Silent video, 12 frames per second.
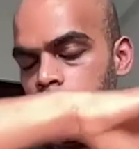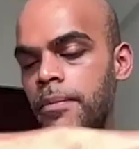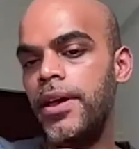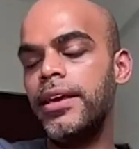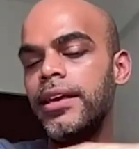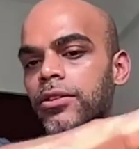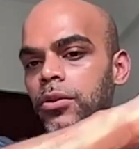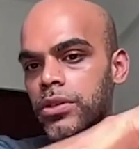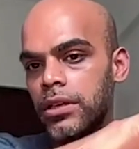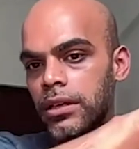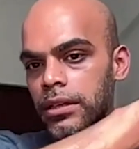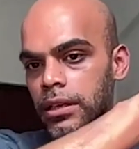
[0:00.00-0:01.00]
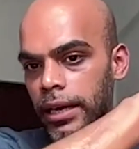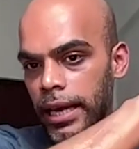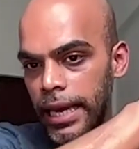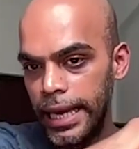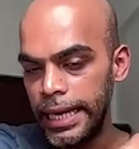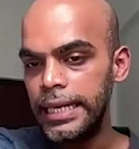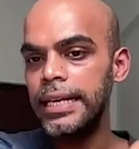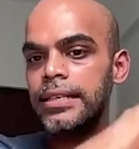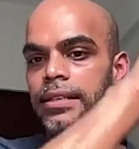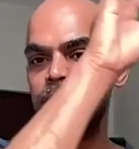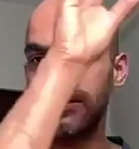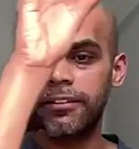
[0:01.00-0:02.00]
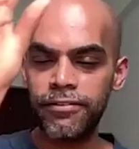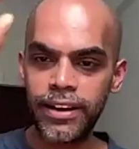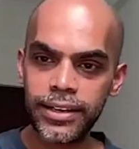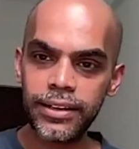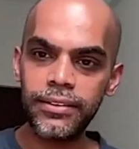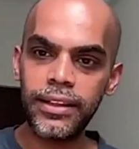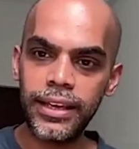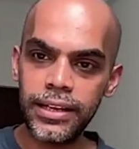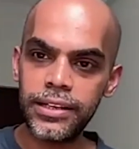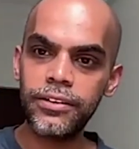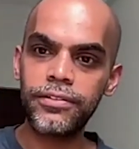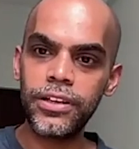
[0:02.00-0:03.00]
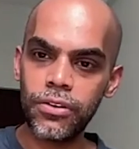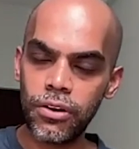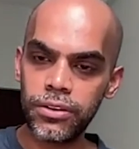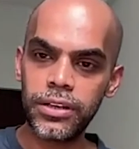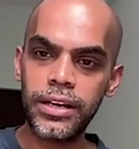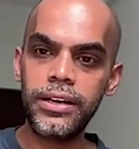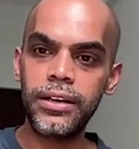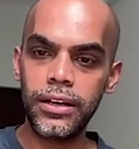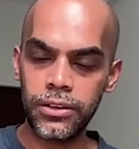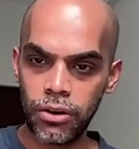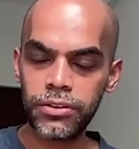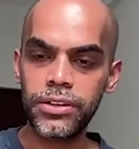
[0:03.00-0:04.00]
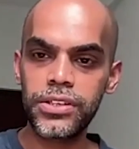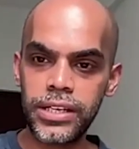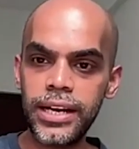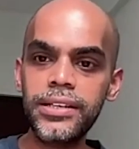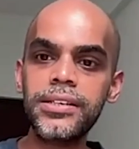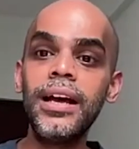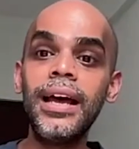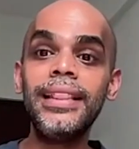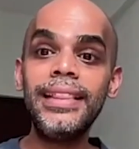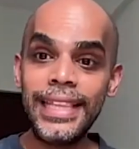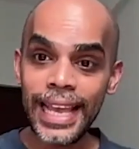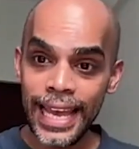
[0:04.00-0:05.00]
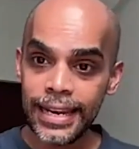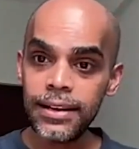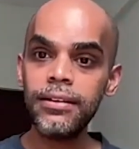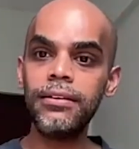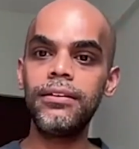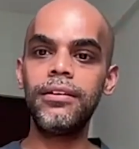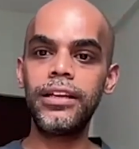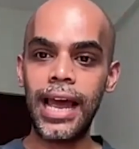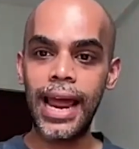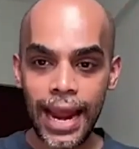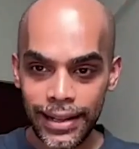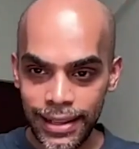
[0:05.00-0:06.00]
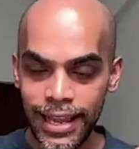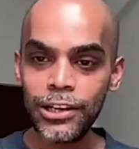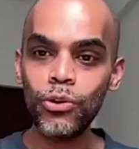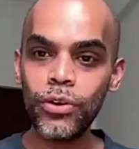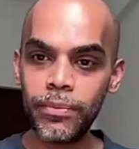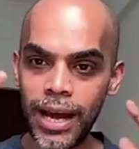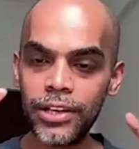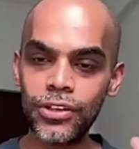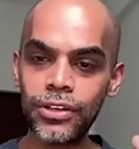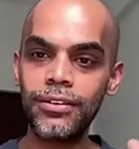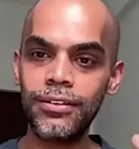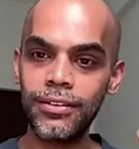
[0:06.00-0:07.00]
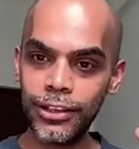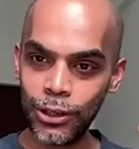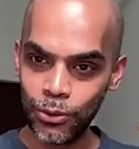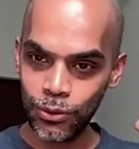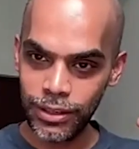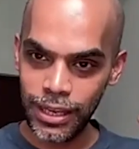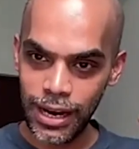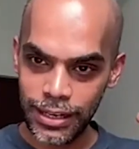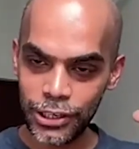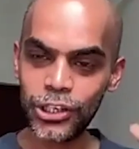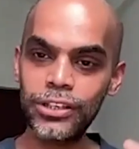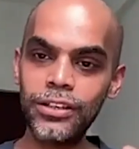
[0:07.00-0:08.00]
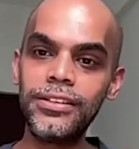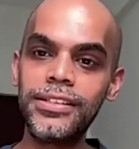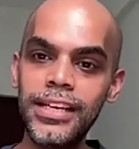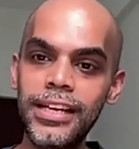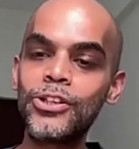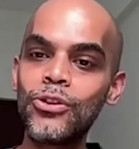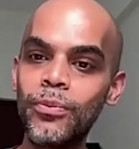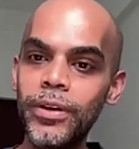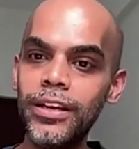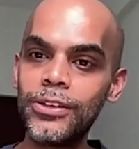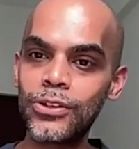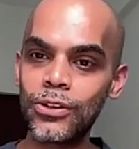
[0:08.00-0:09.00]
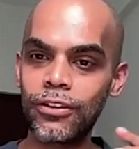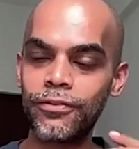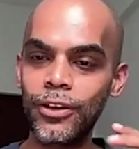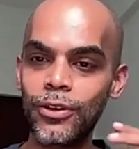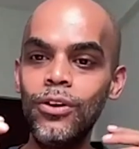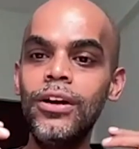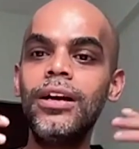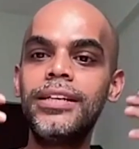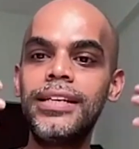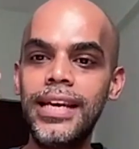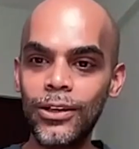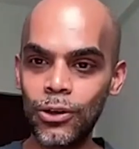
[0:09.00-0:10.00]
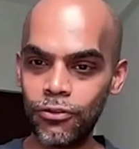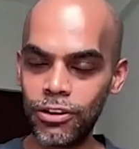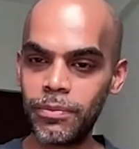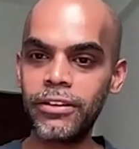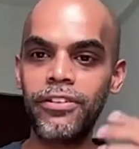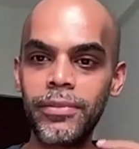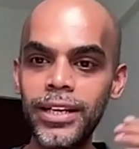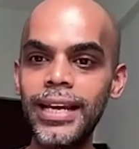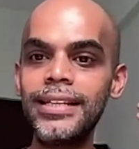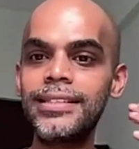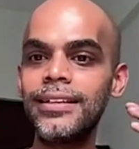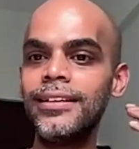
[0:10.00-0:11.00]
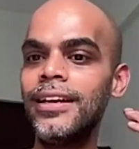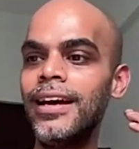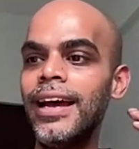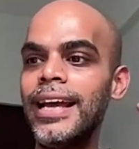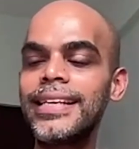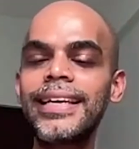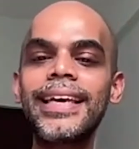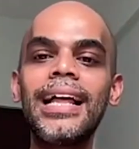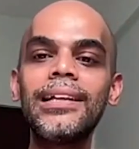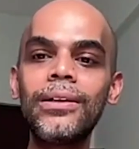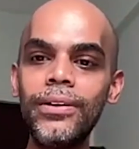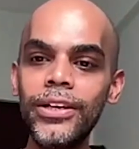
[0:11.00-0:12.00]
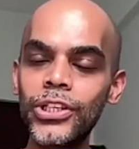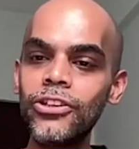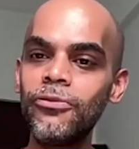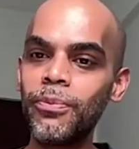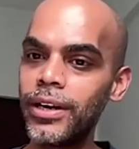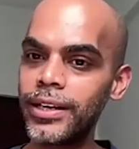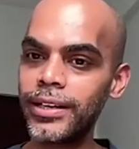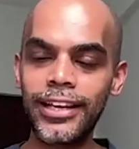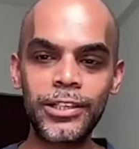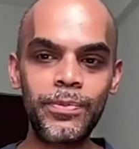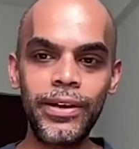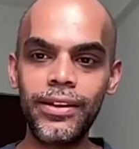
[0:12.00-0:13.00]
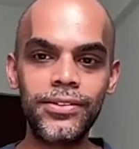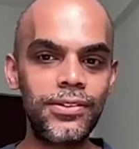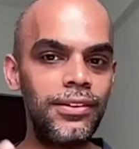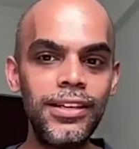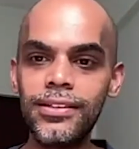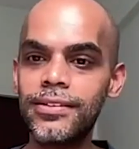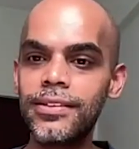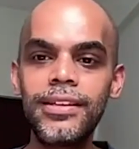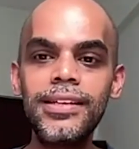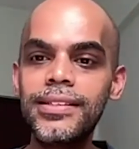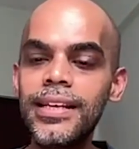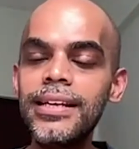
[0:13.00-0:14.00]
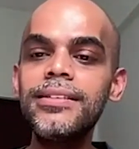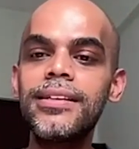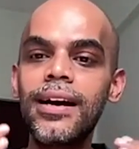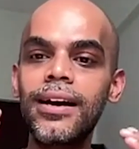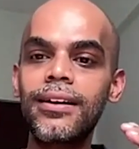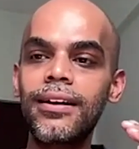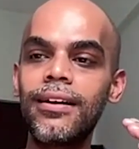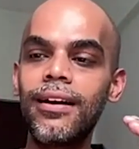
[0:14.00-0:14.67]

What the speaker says: making those increases reflecting the kitty of the northern states, then yeah, and then you imagine, the additional seats to be sort of, taken over by women. It's a calculation of political expediency. These things are,